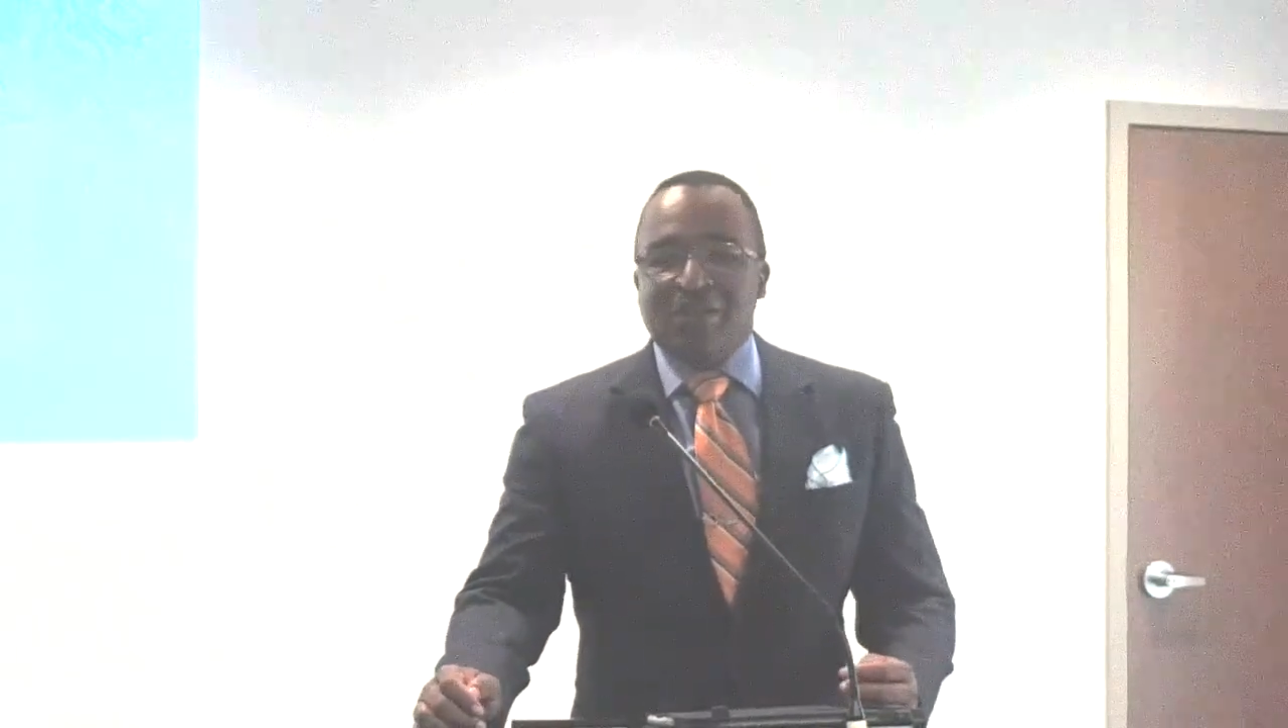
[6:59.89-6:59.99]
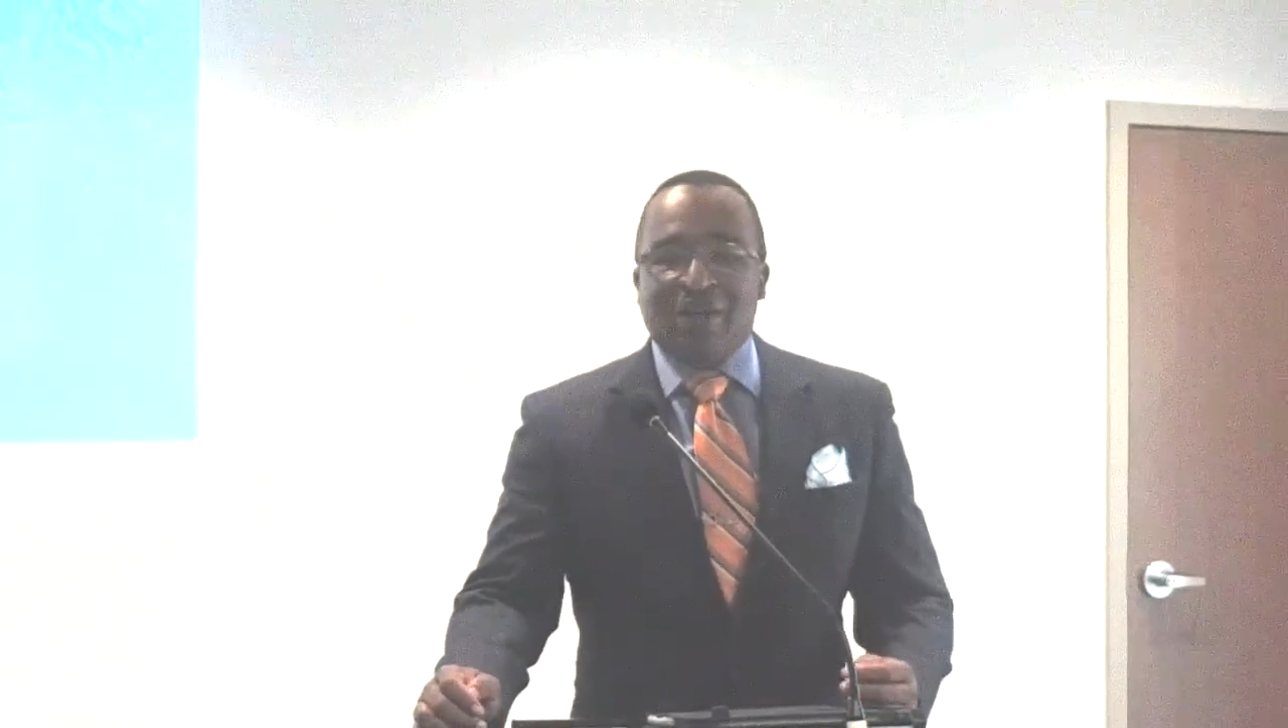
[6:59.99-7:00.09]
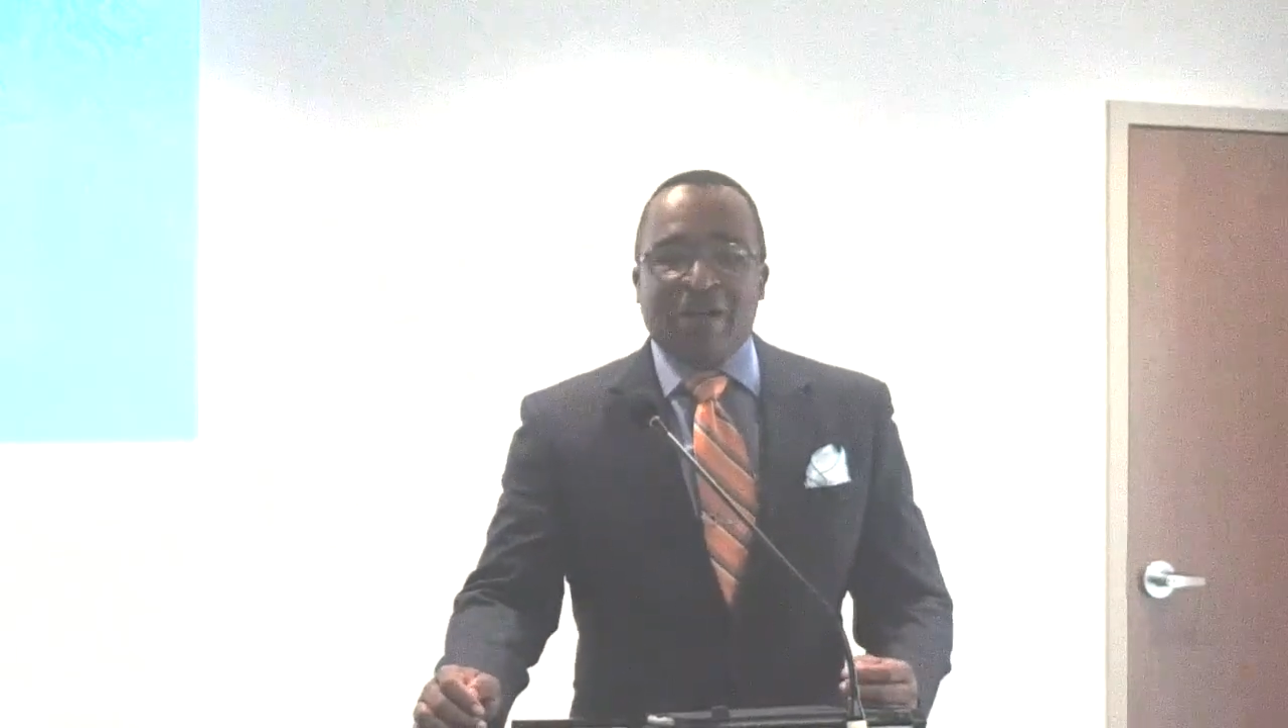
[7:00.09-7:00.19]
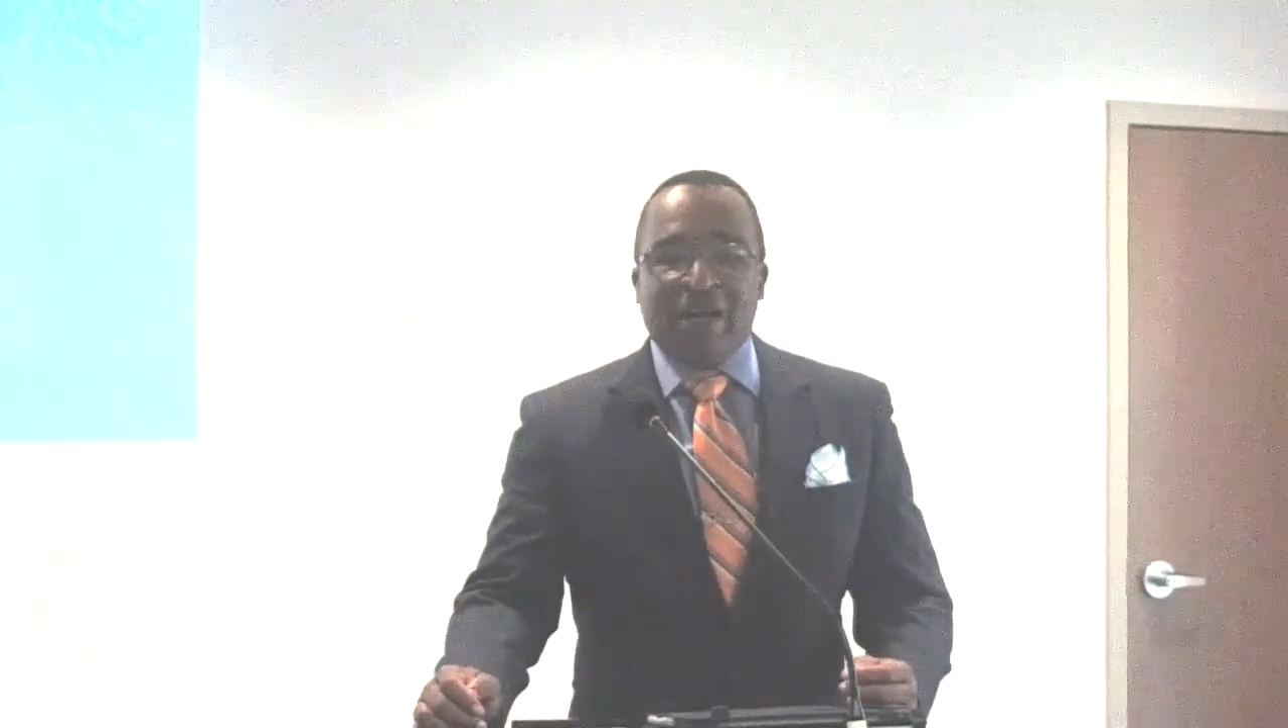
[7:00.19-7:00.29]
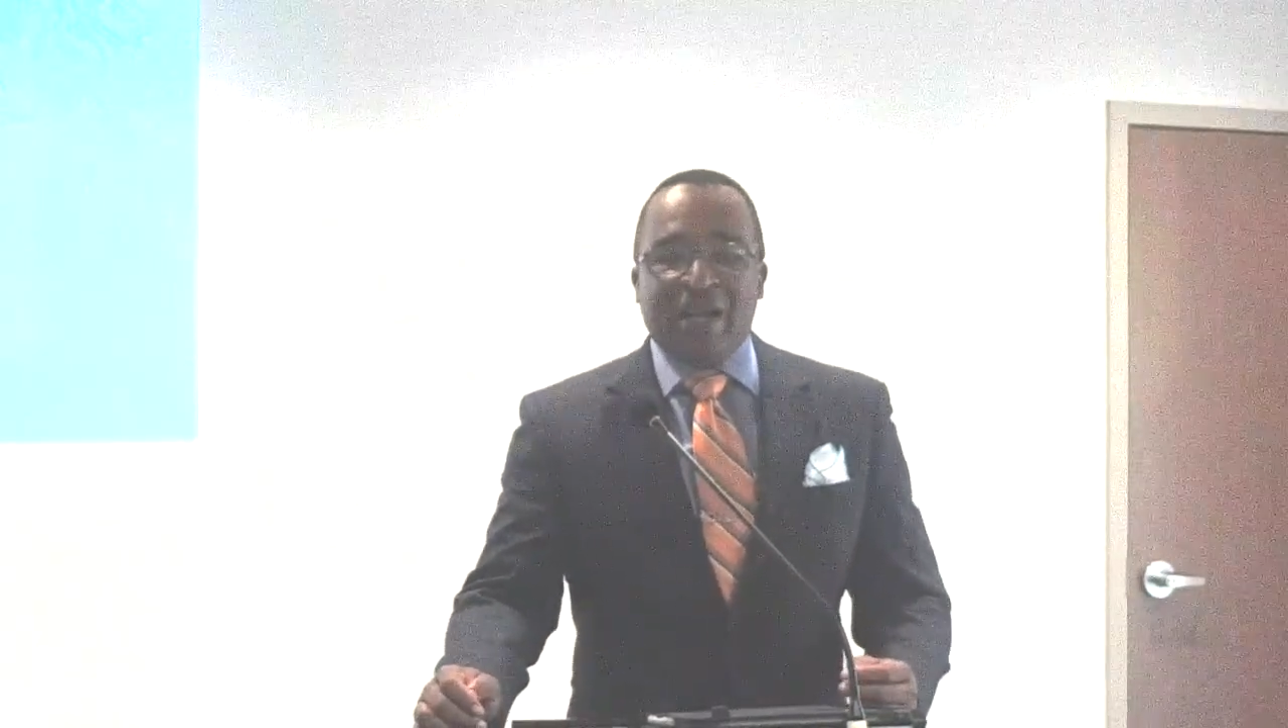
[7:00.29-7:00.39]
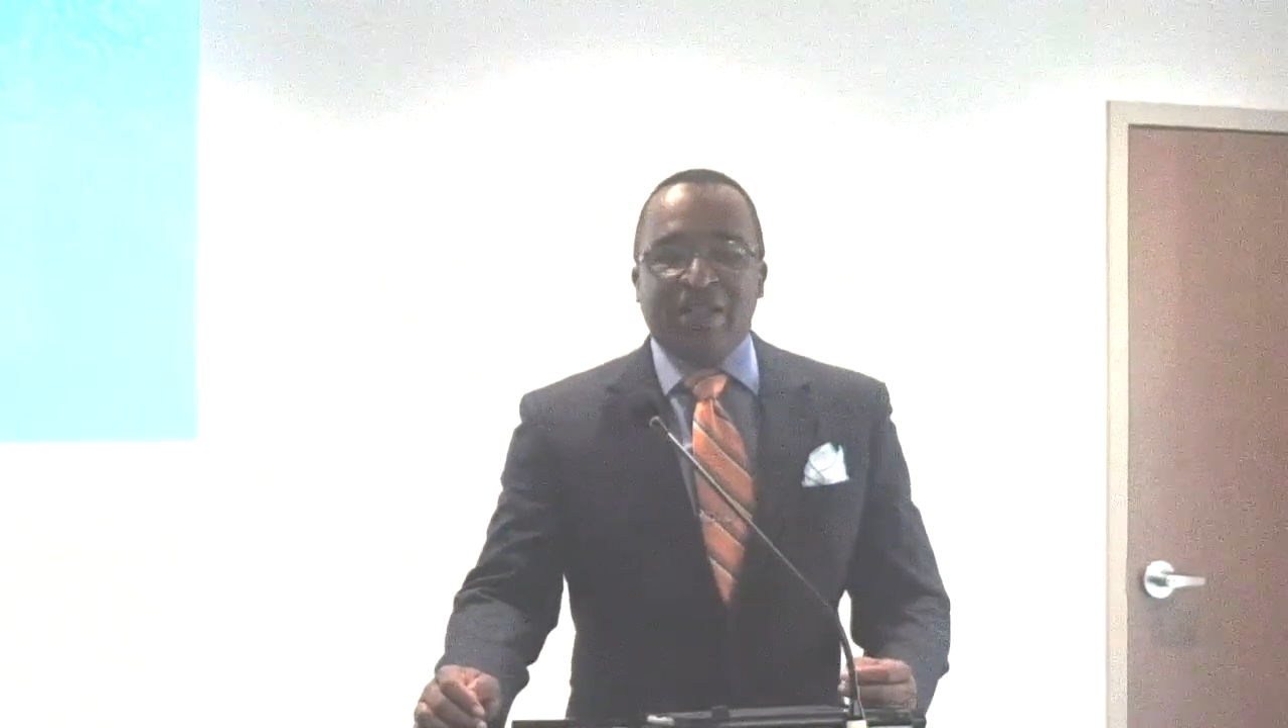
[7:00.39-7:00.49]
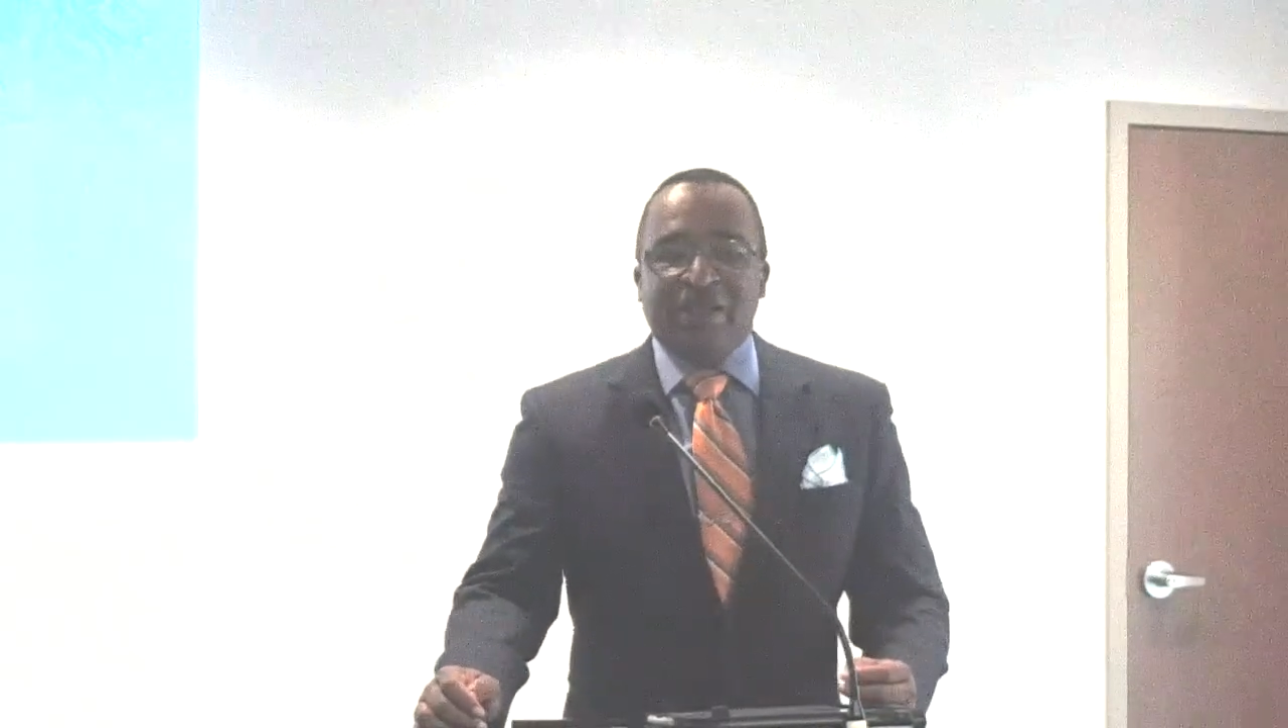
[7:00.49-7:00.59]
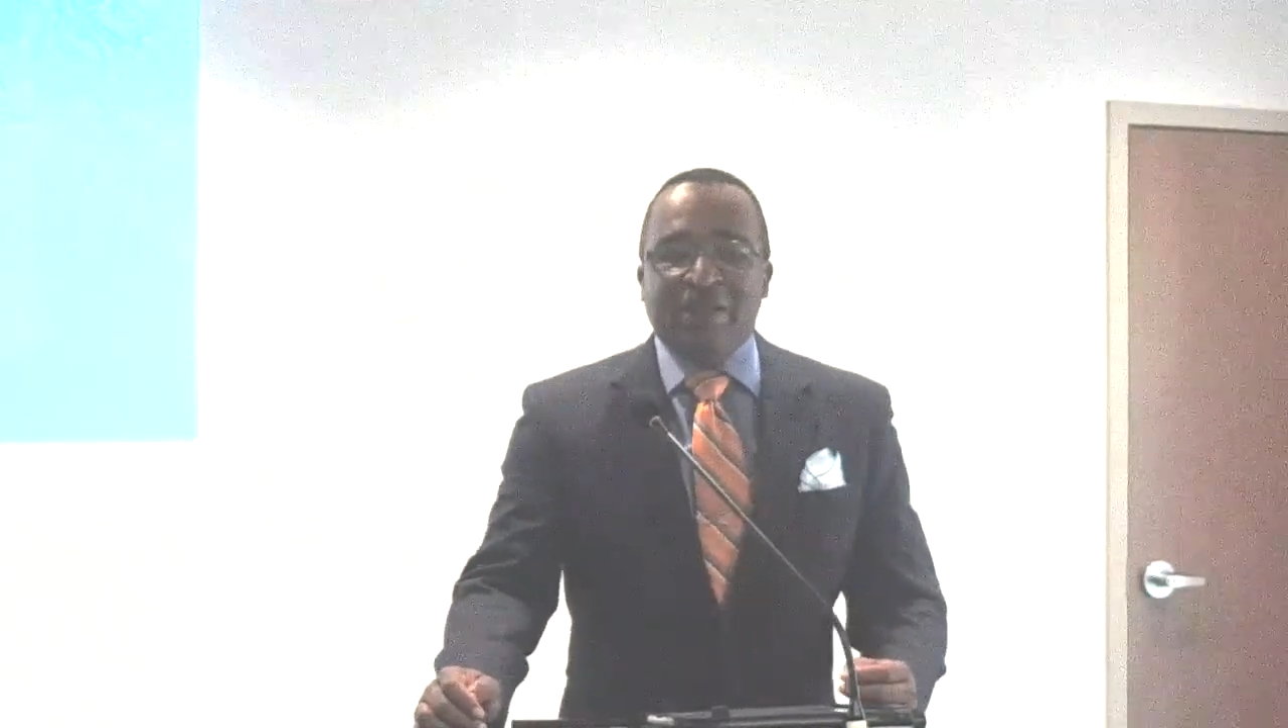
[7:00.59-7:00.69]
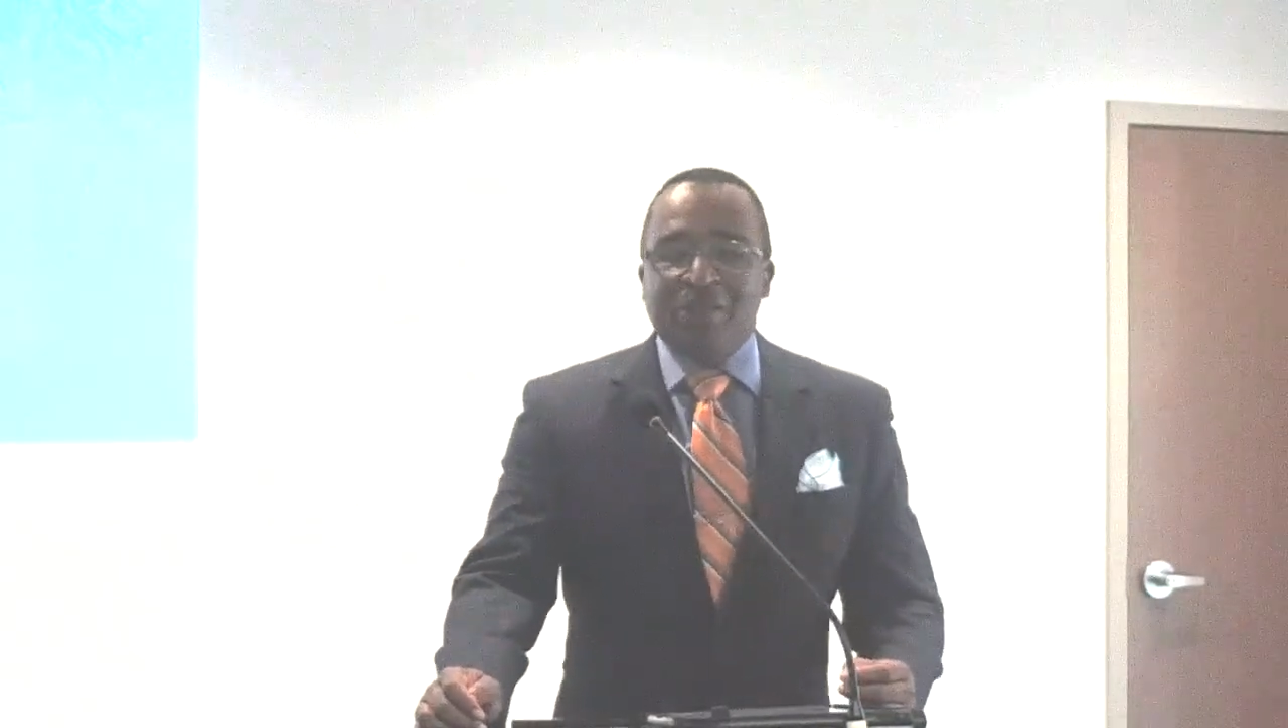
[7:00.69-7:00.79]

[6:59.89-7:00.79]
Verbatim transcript: All right.